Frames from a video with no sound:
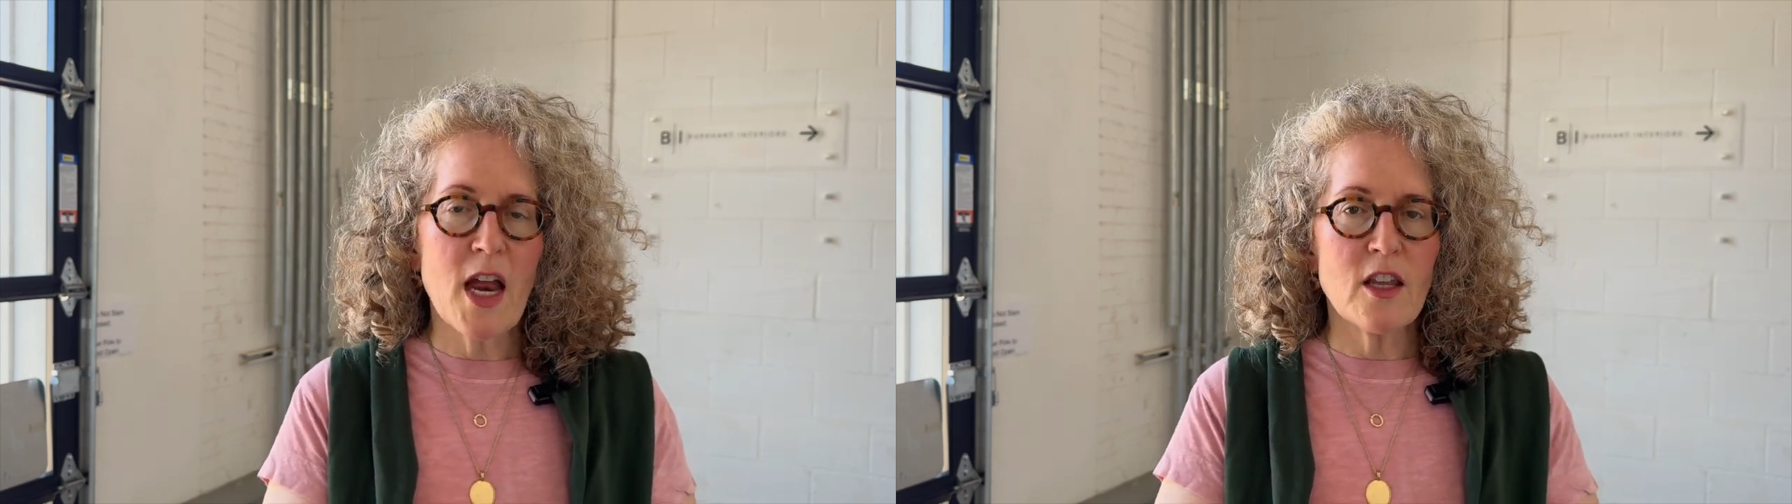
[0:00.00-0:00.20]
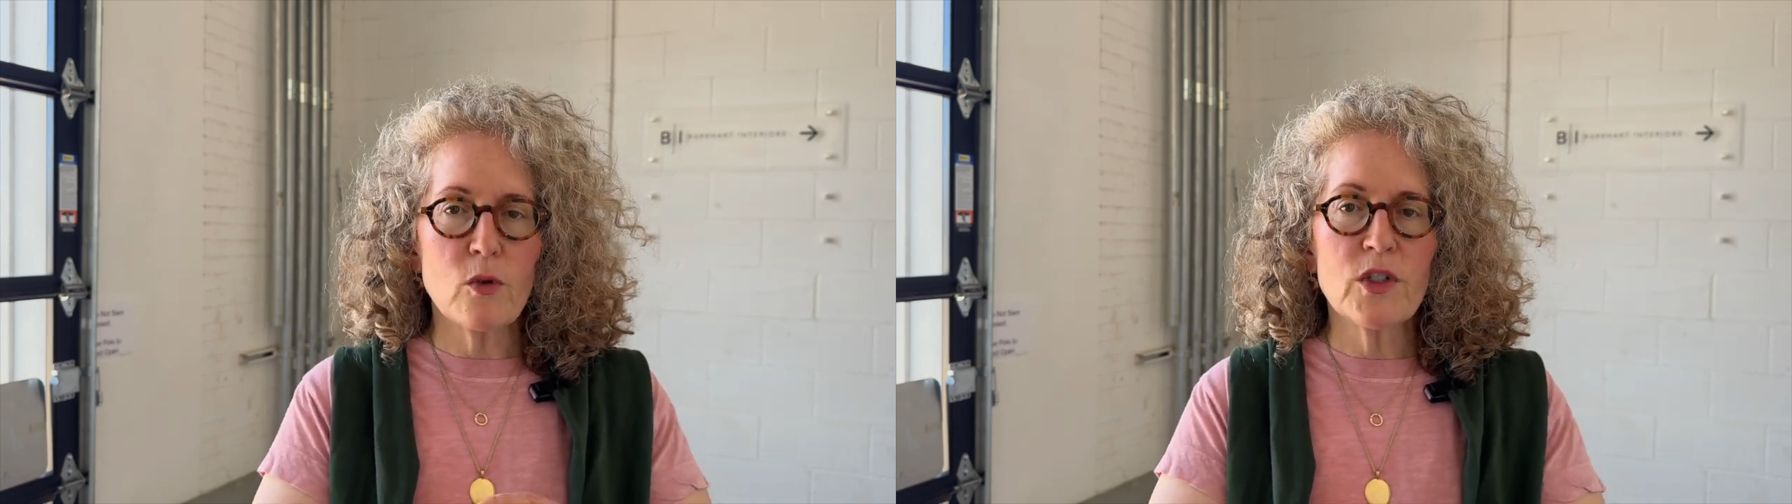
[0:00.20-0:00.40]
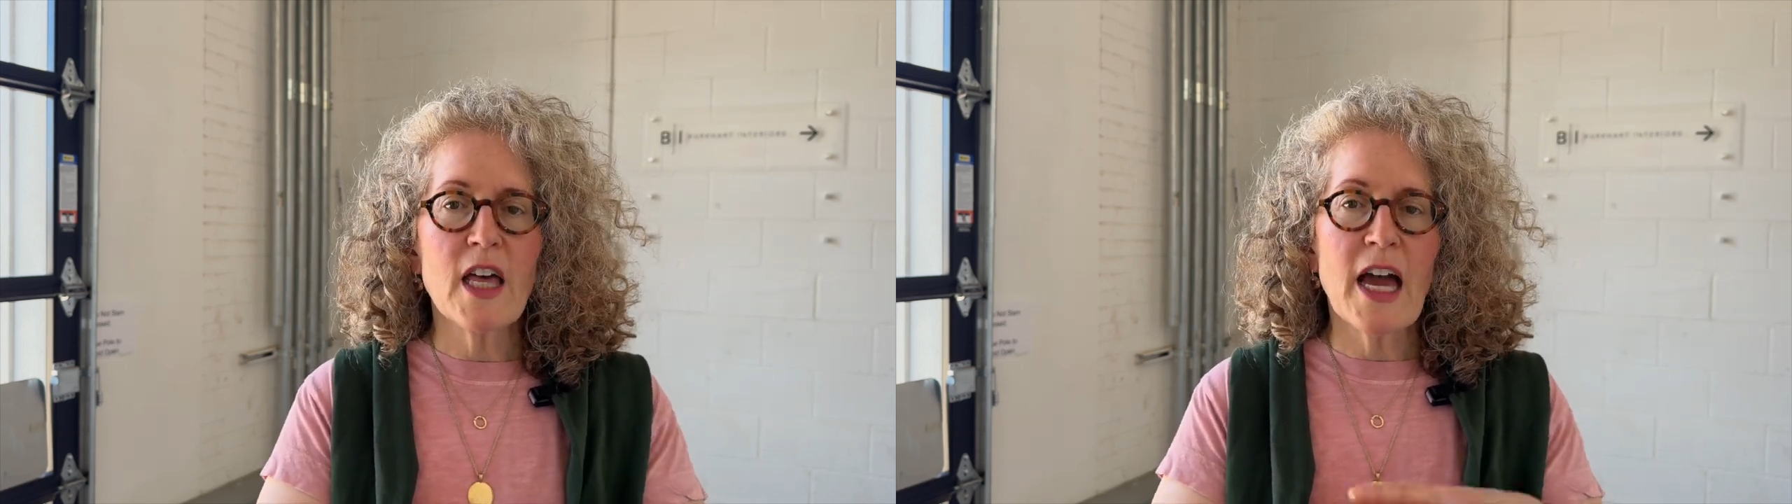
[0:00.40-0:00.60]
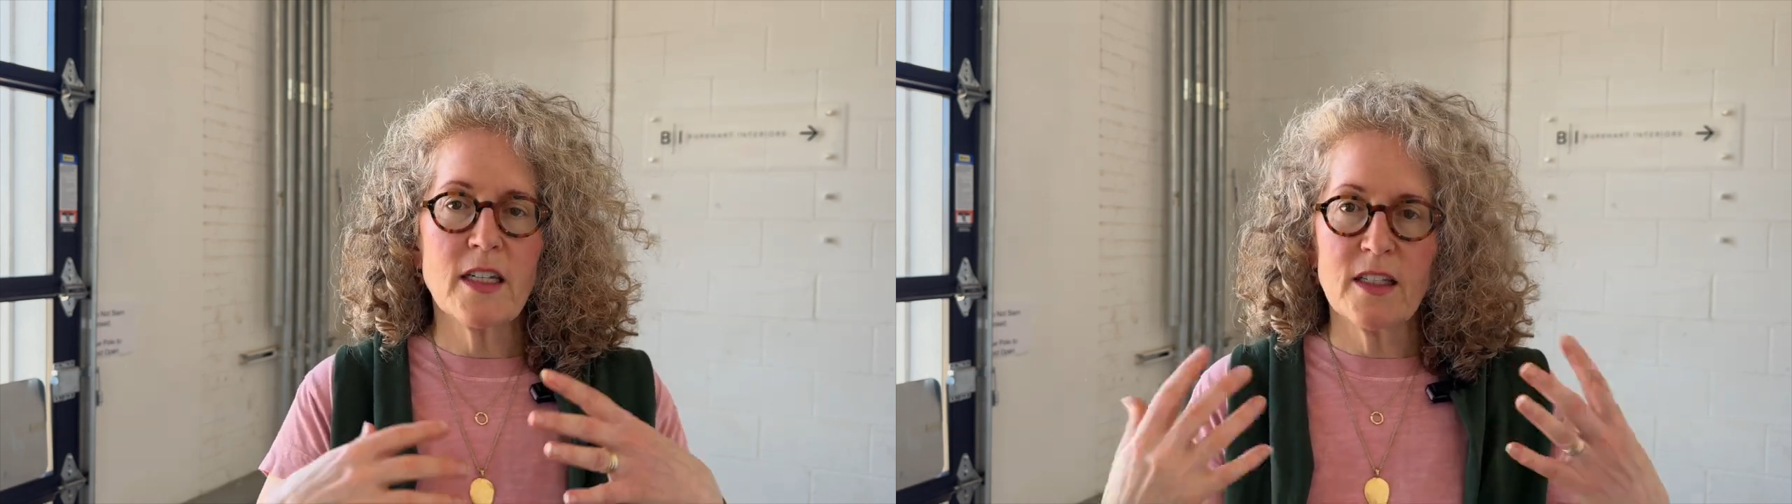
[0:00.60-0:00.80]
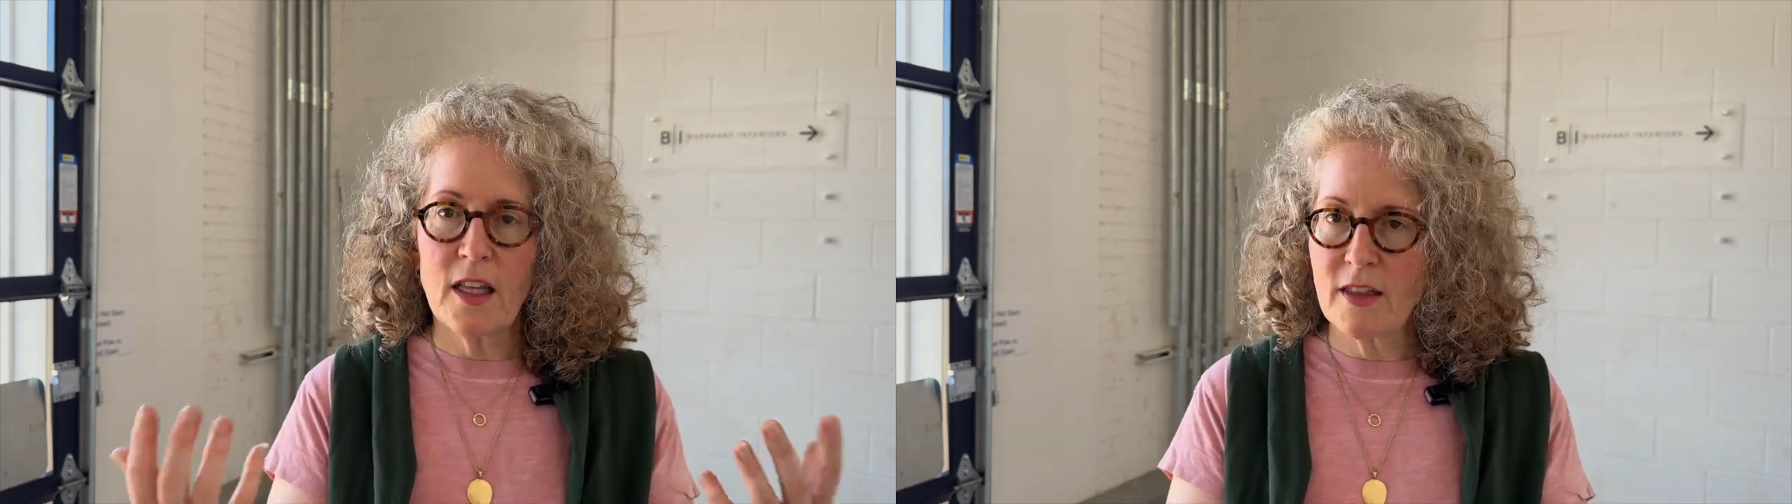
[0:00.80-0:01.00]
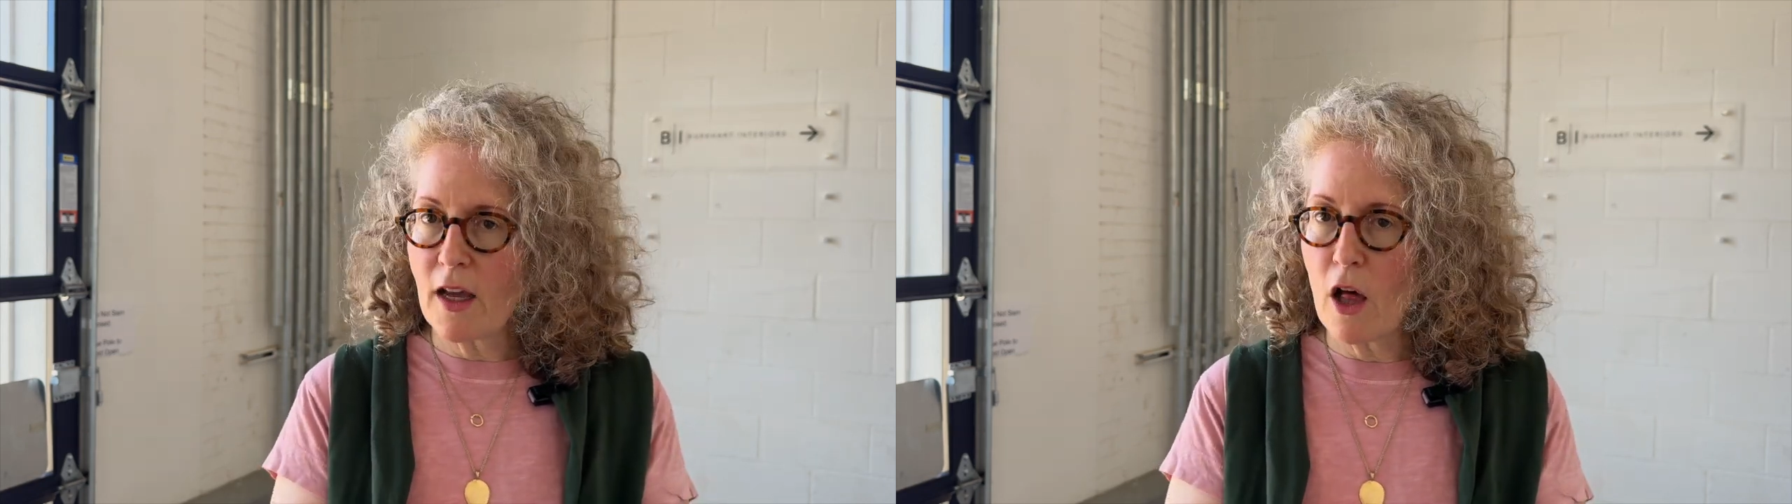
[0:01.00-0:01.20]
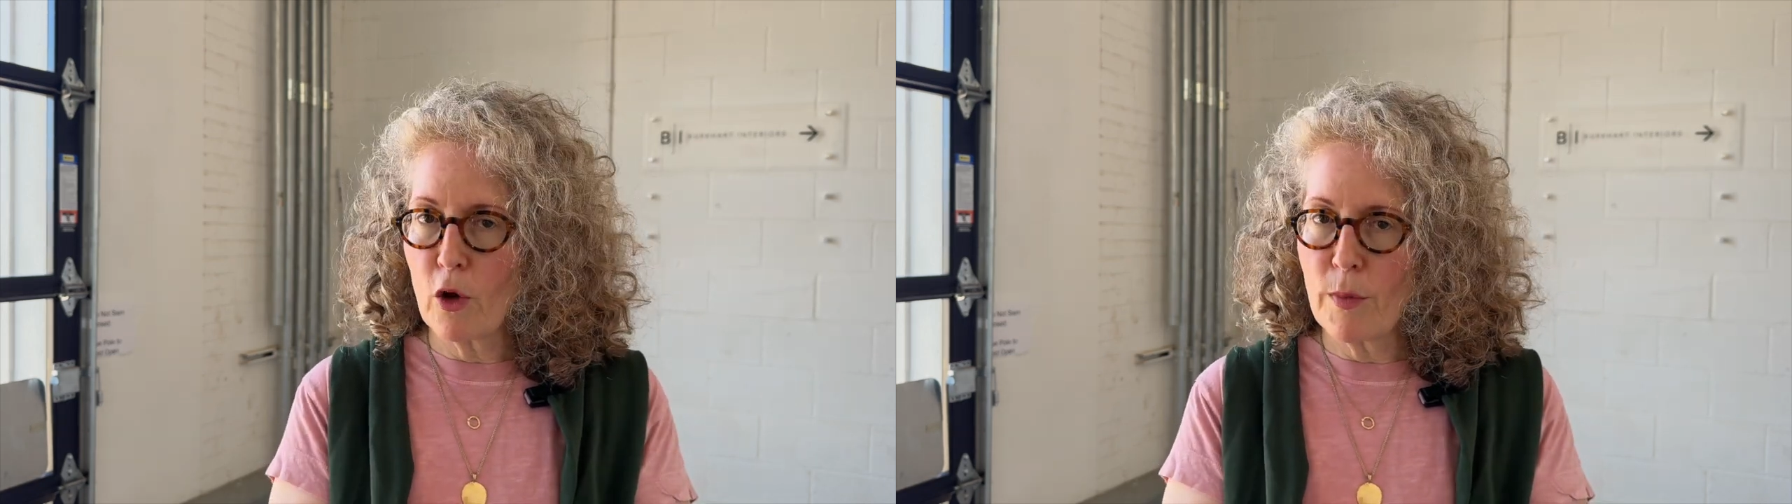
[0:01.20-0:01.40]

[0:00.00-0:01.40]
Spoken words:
and use that to set the color